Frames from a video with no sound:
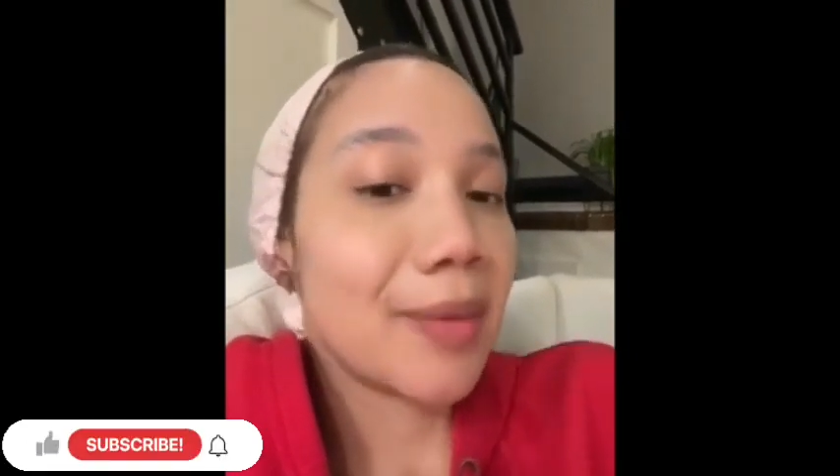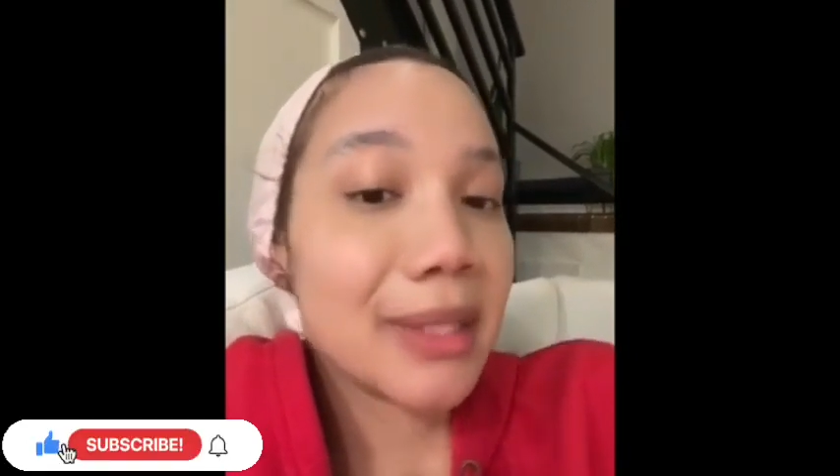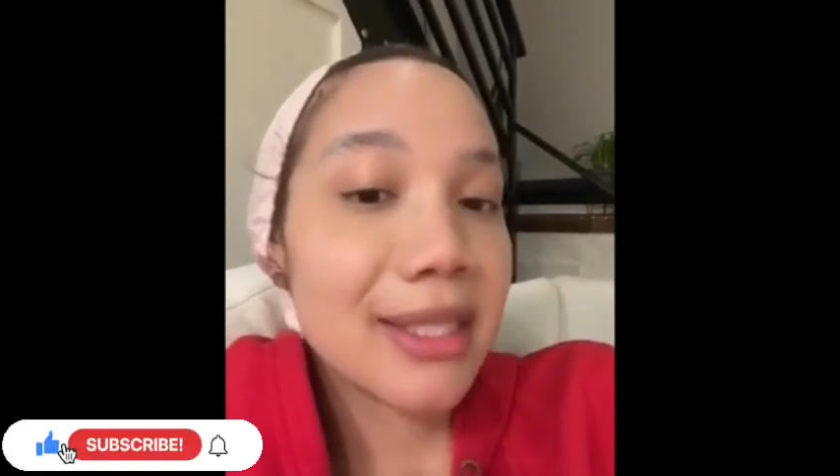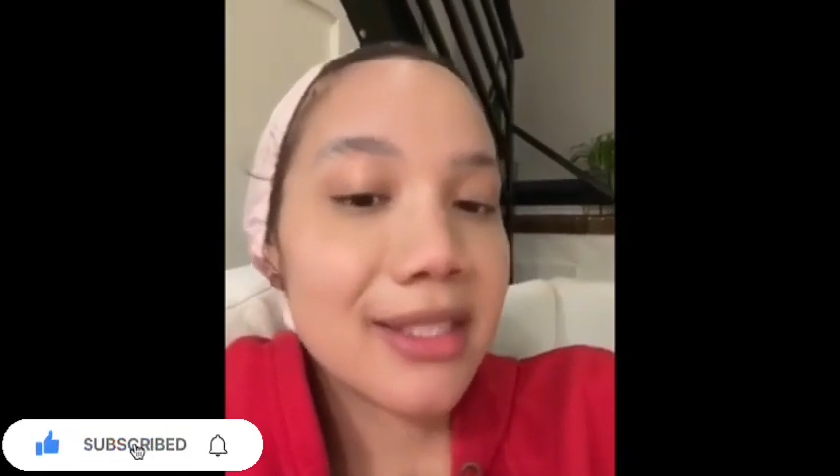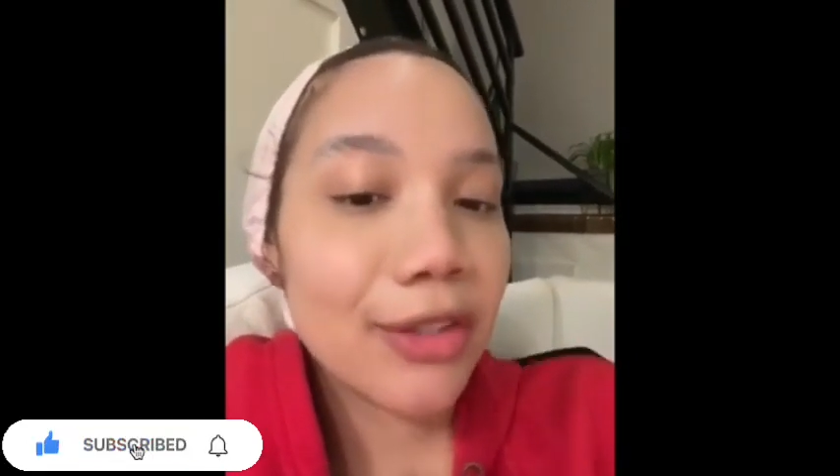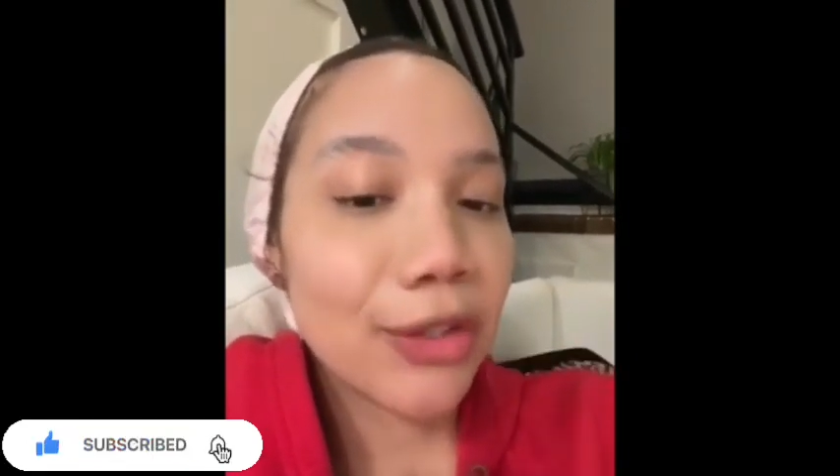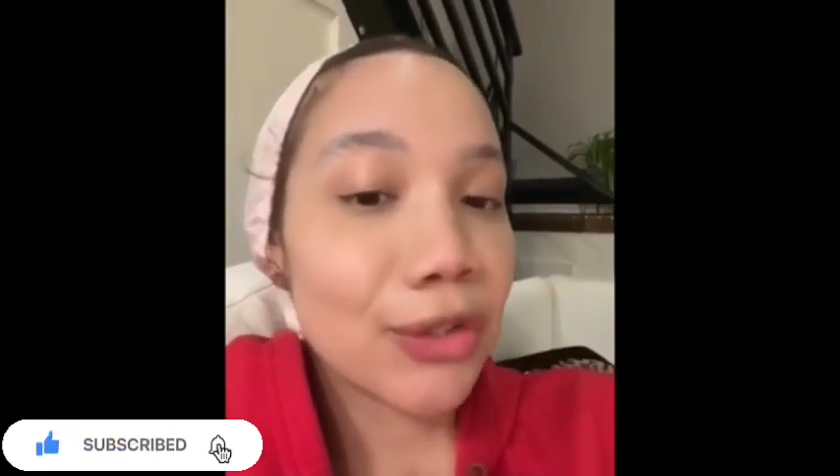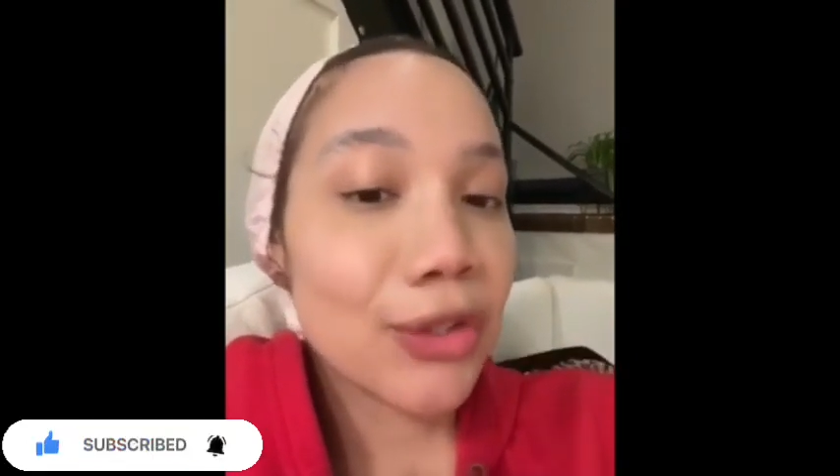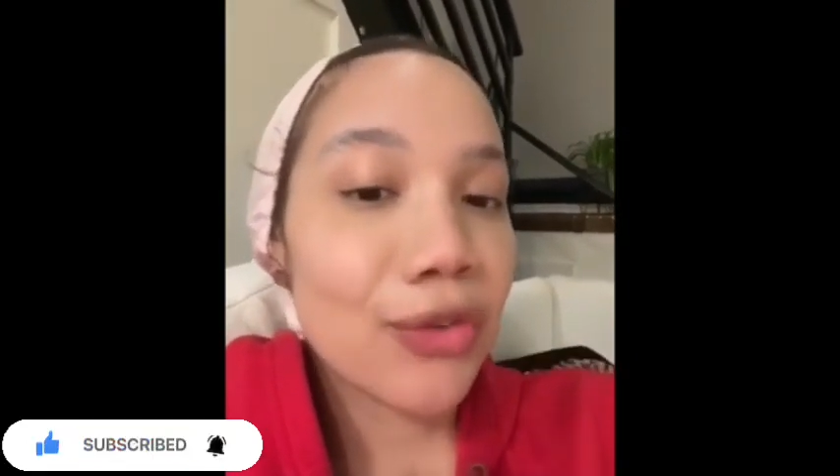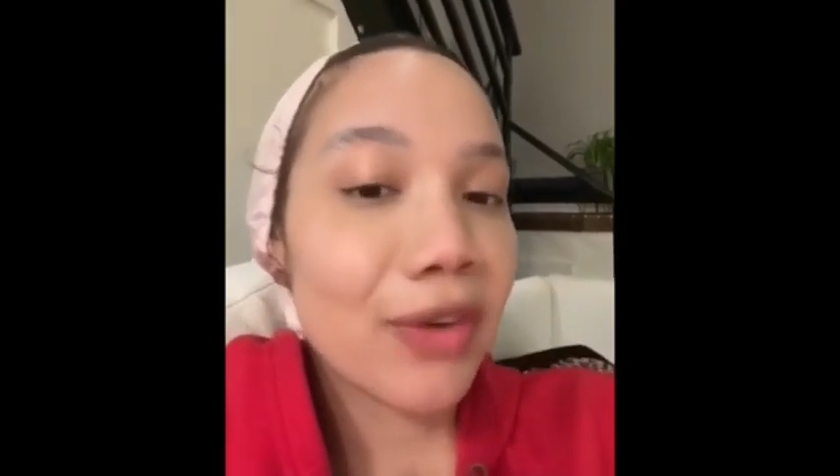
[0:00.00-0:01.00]
pleasing or you
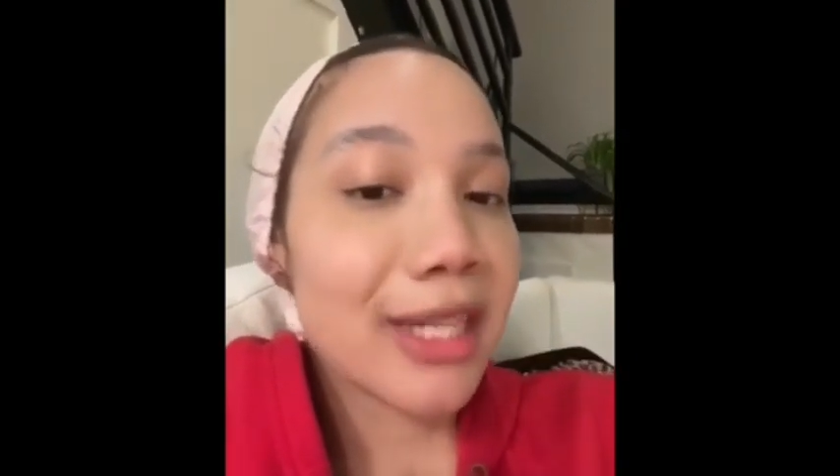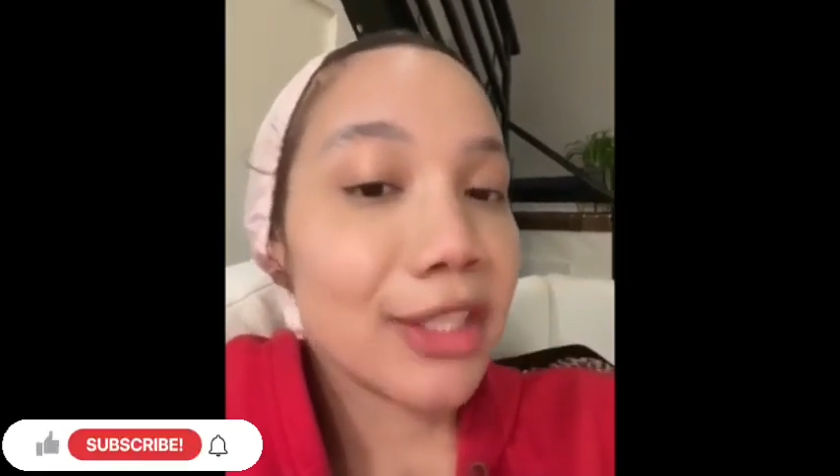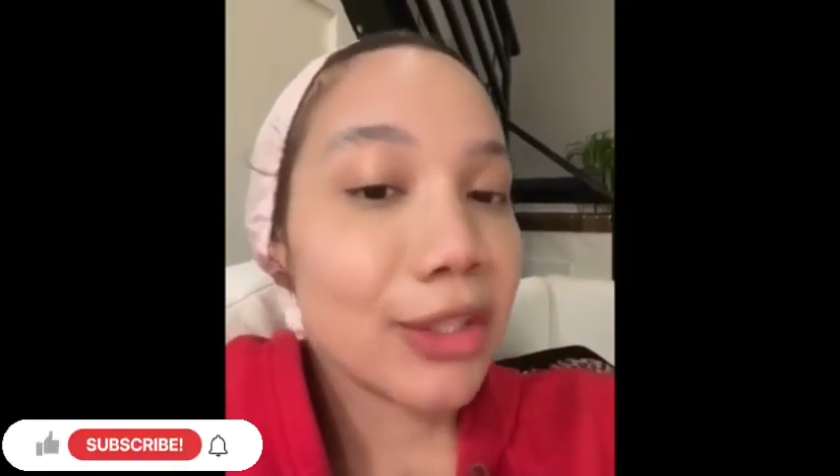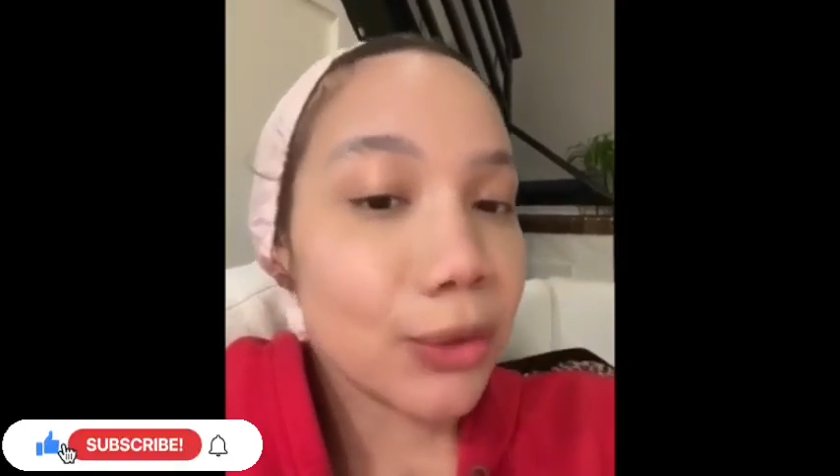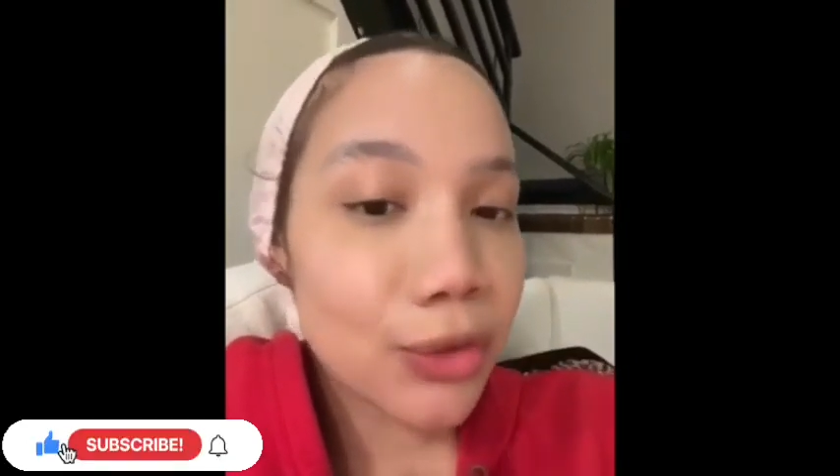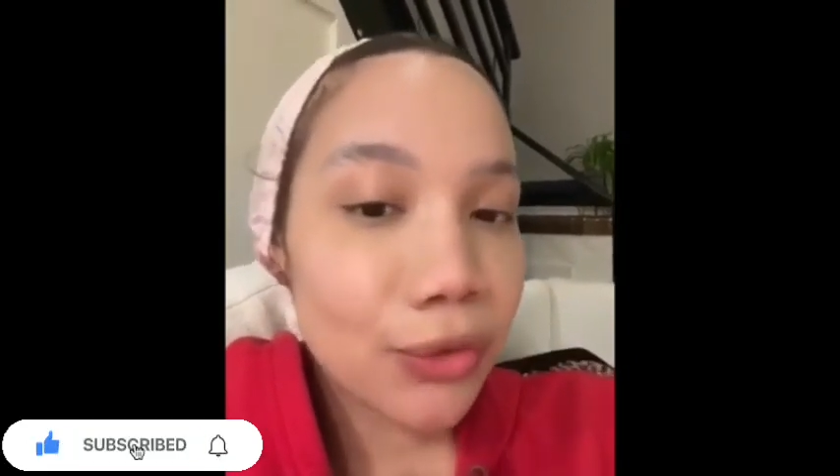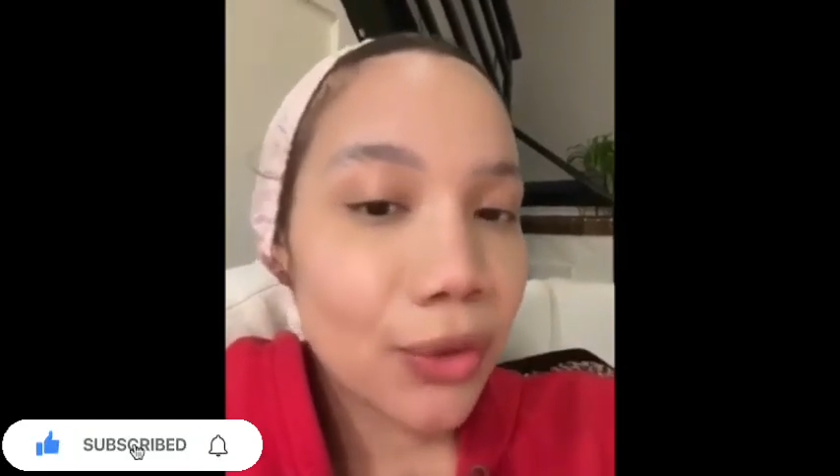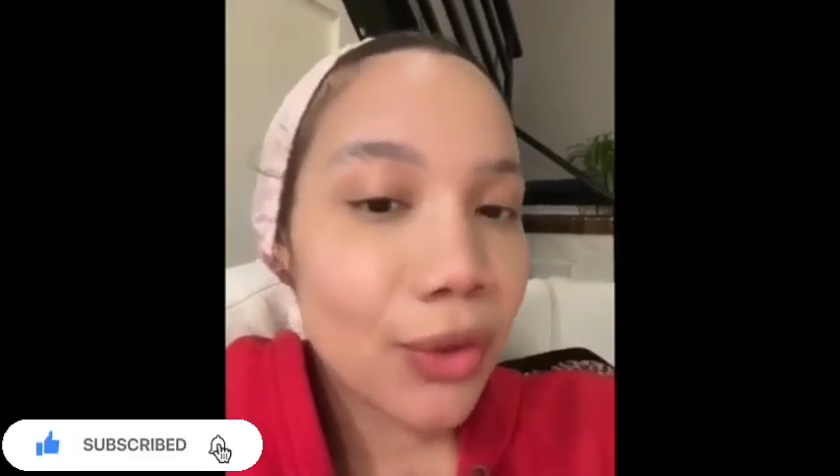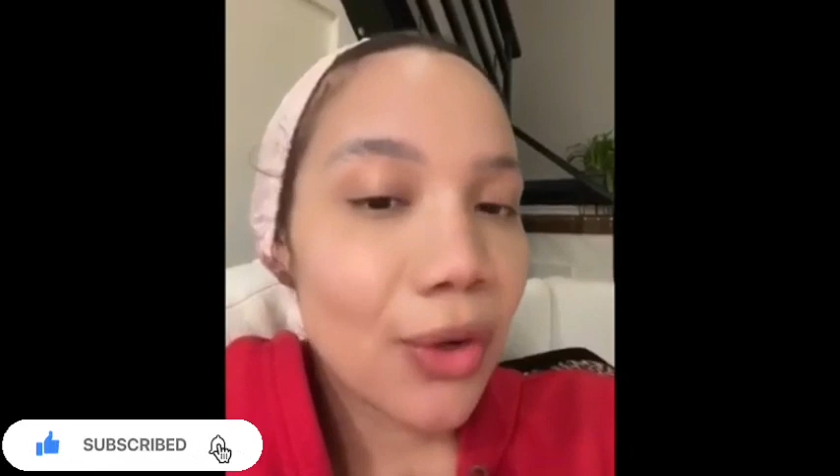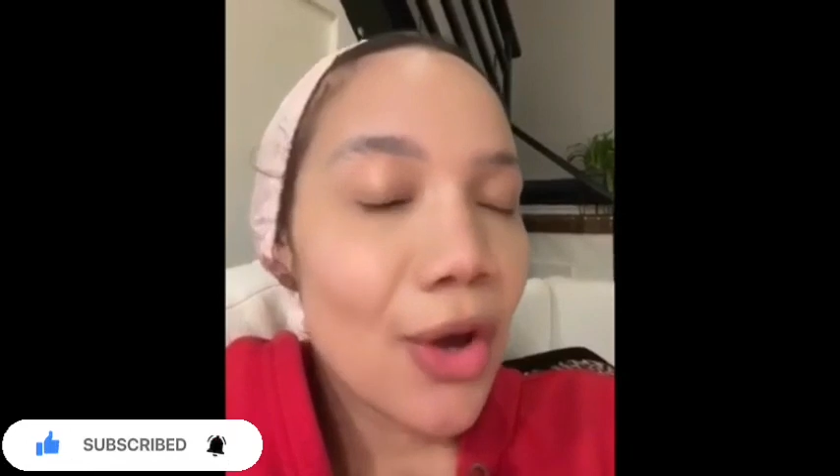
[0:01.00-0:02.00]
don't find it
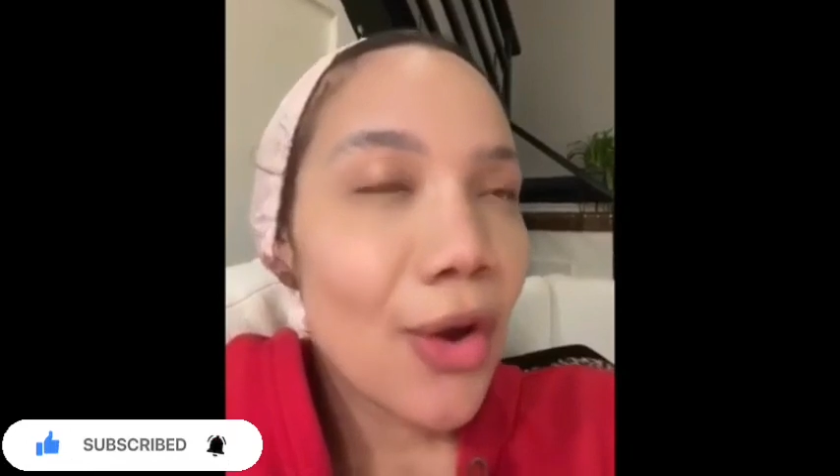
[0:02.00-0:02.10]
useful,